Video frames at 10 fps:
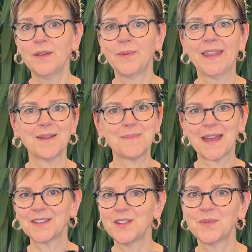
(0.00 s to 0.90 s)
We get
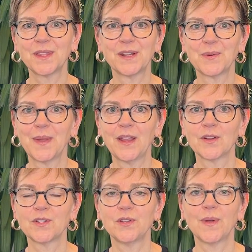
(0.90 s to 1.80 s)
back to you within a week
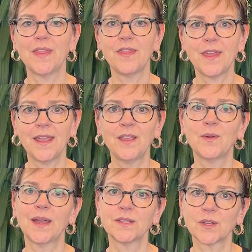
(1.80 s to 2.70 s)
or two. And thank
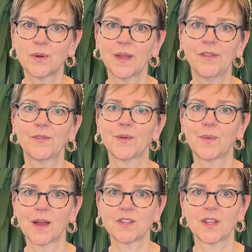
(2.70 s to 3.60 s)
you, as always, for
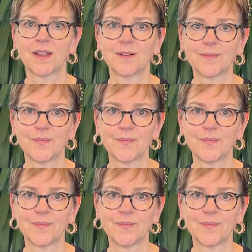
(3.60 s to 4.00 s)
watching.